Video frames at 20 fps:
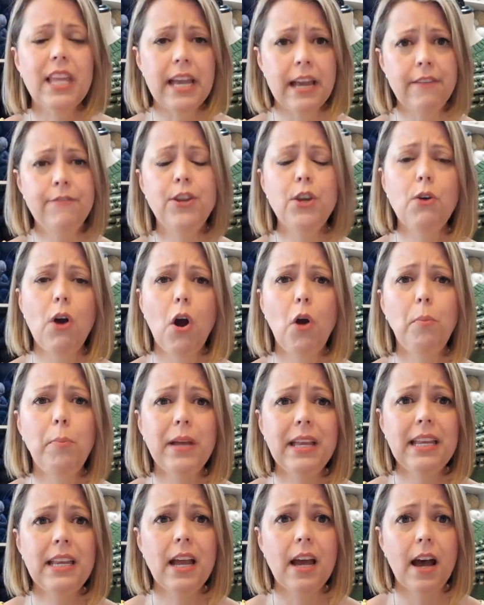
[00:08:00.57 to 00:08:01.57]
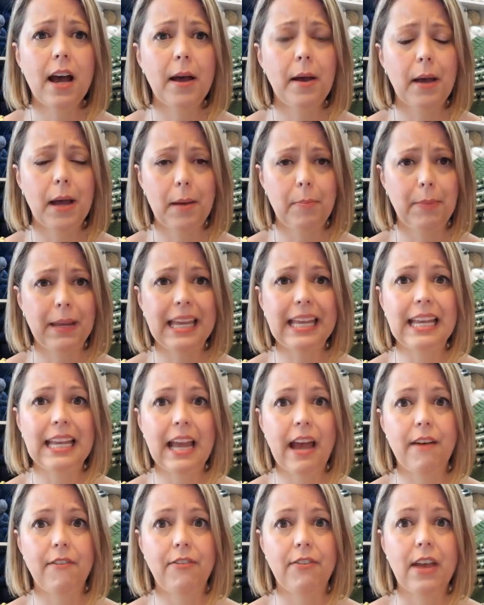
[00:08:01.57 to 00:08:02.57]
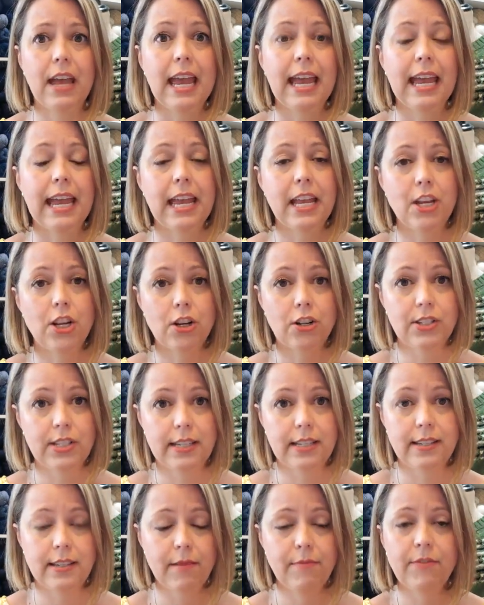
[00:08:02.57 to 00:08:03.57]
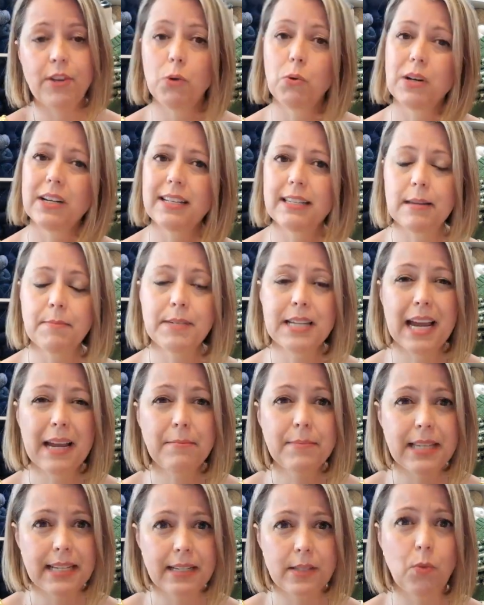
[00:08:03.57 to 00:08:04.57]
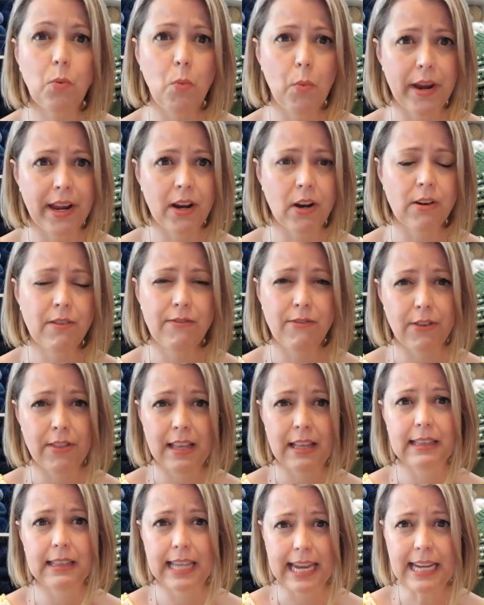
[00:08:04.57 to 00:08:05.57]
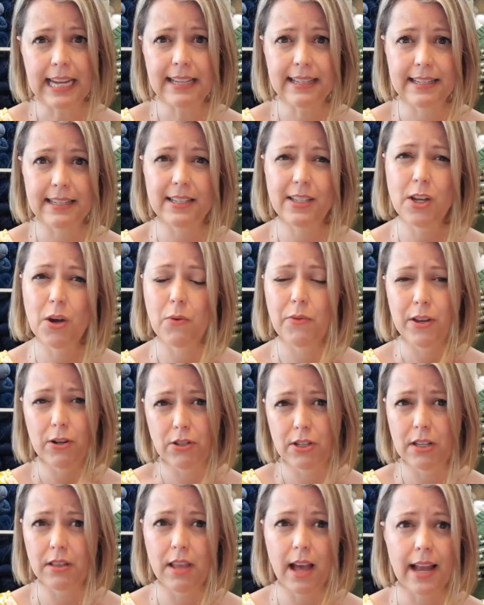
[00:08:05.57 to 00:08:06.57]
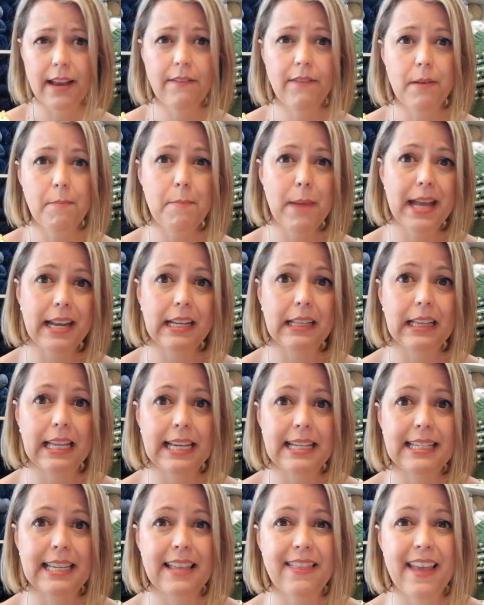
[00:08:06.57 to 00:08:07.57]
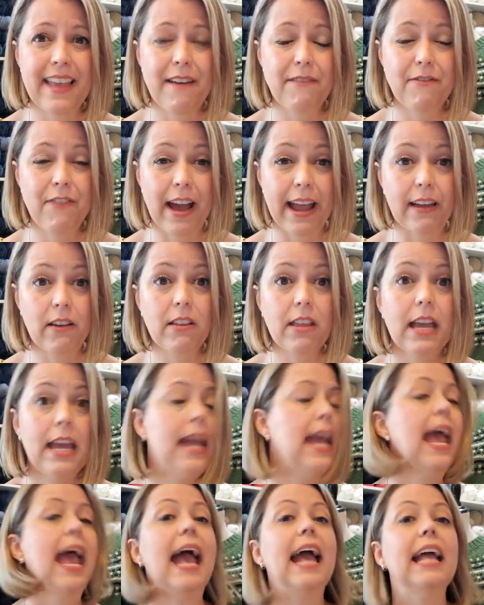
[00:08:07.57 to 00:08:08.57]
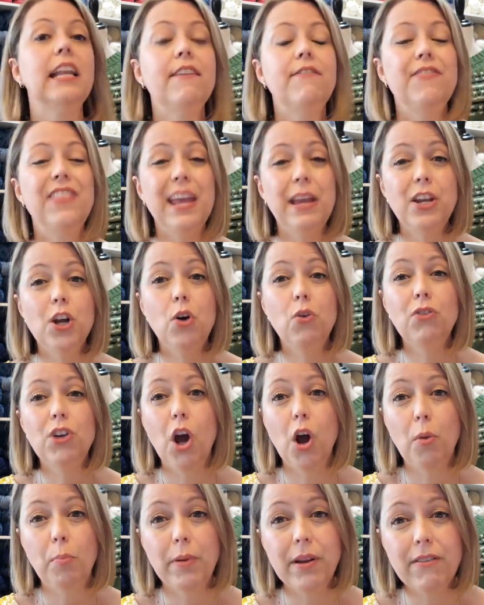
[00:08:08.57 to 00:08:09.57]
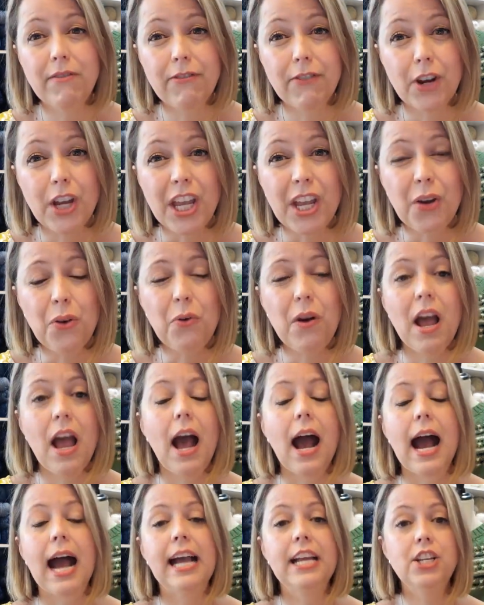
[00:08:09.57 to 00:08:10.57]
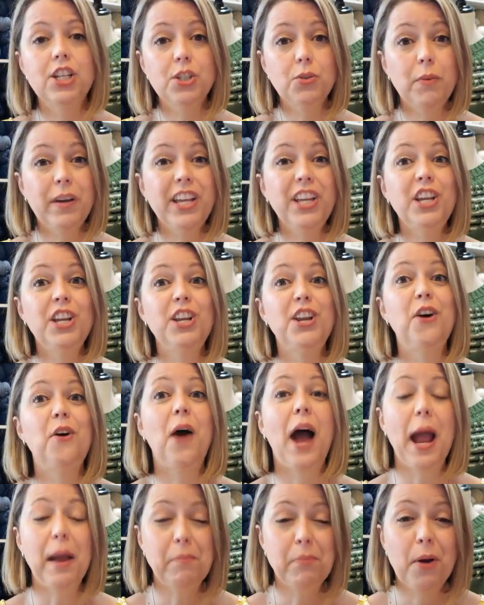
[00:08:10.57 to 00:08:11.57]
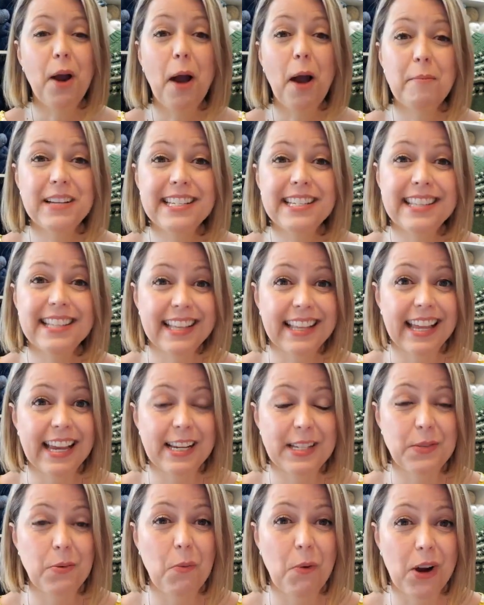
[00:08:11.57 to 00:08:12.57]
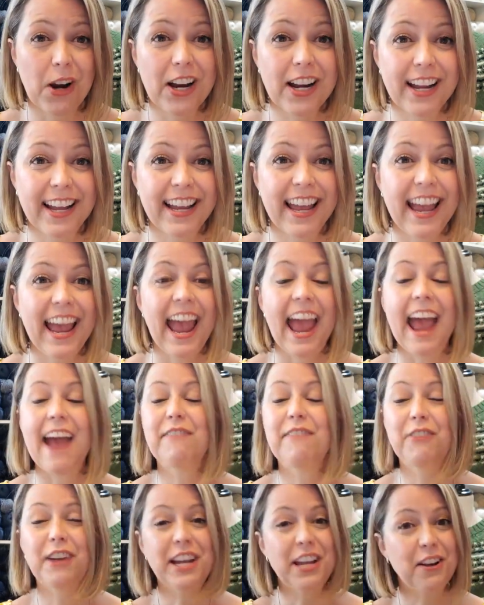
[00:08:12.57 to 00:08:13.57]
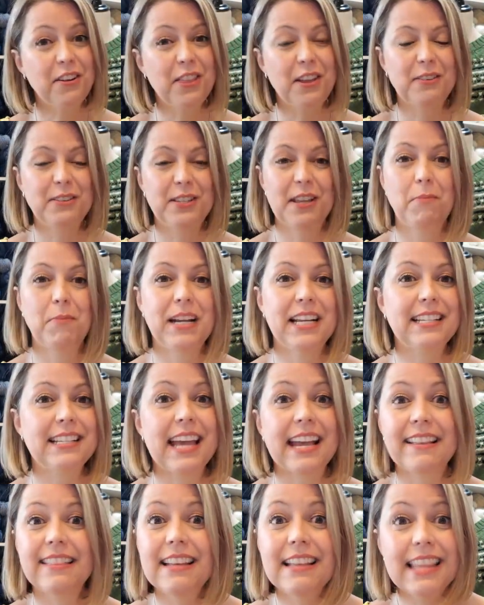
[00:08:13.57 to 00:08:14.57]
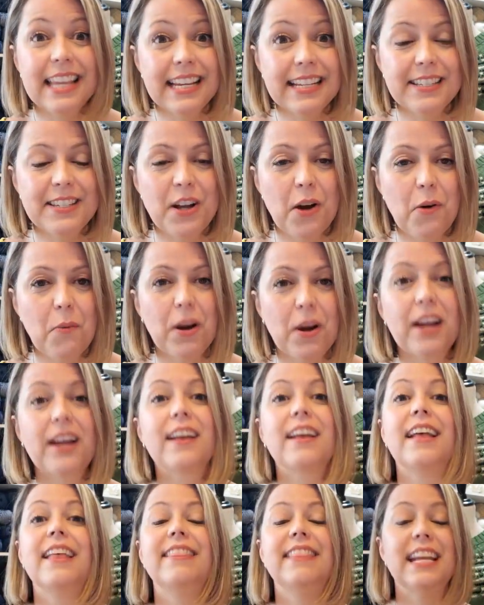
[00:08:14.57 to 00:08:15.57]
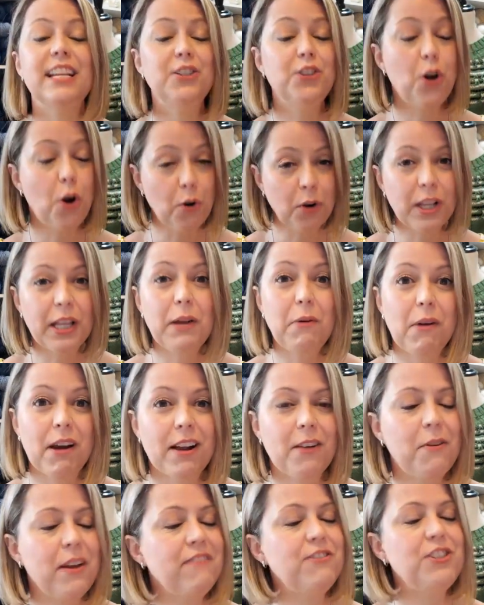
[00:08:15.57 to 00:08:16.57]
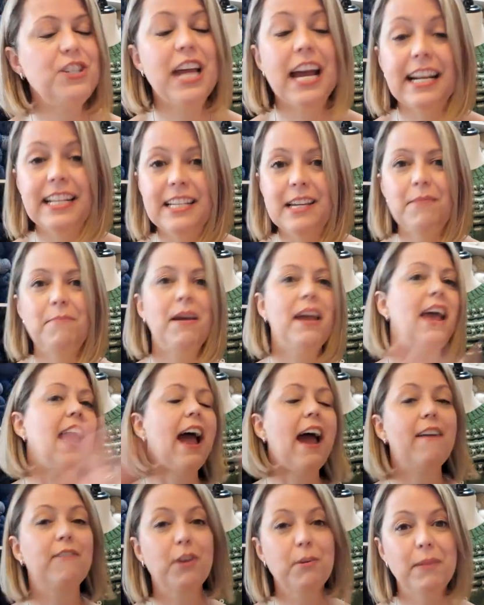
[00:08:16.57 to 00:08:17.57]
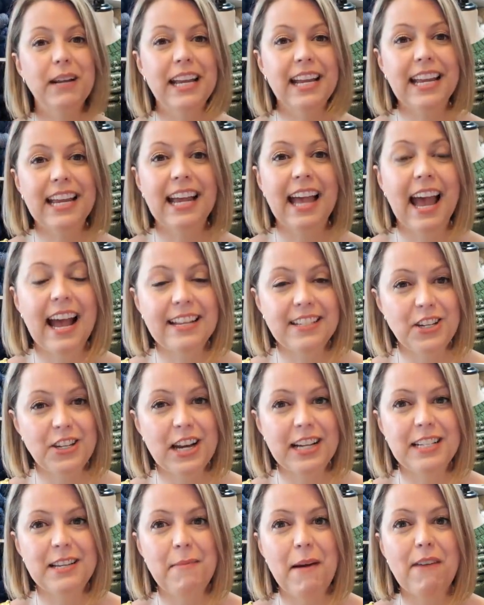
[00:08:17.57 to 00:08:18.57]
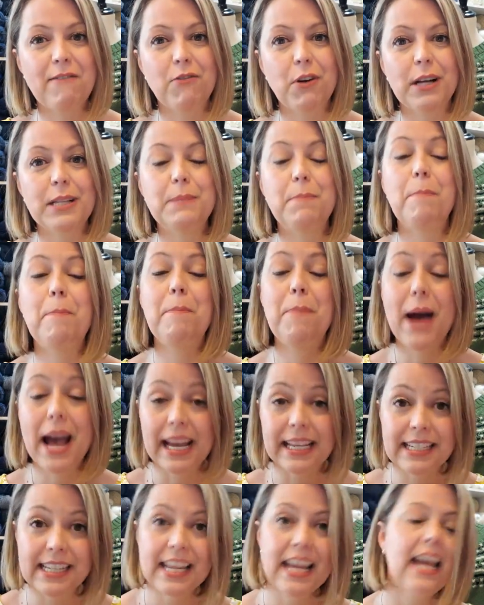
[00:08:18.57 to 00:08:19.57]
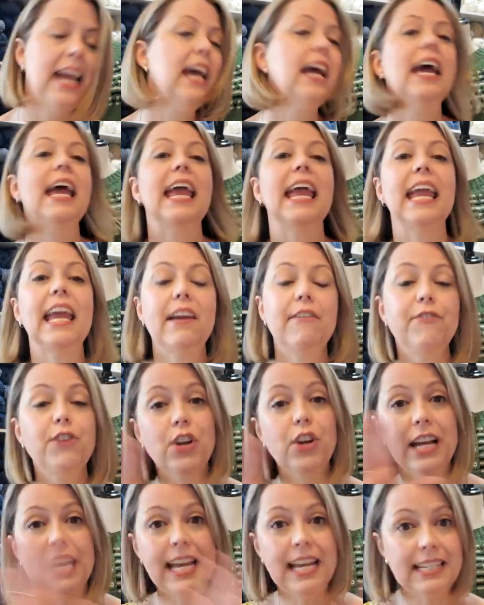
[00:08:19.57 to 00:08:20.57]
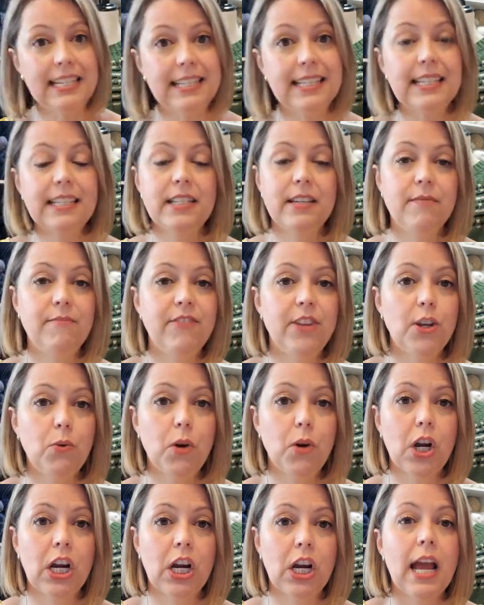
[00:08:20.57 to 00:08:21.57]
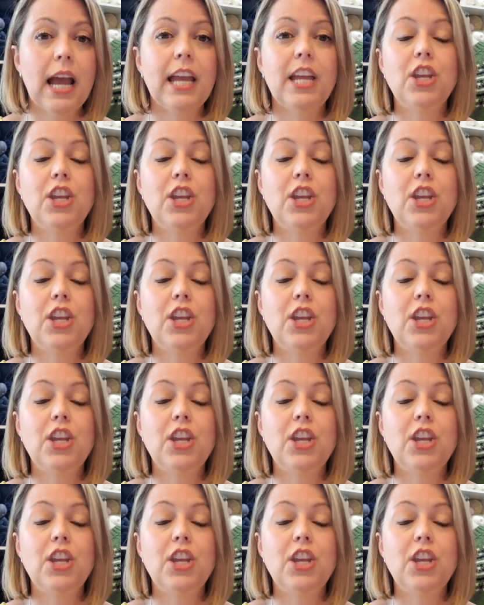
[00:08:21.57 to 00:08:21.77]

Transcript: if you open a PDF in your system viewer, sometimes it's weird for the links. So there's a lot of embedded links in that file. And if they don't open for you, I just want you to know, I promise the links work. Every year though, someone is like, the links don't work. They totally work. We've checked them. Everybody has checked them out for us. But if you're in system viewer,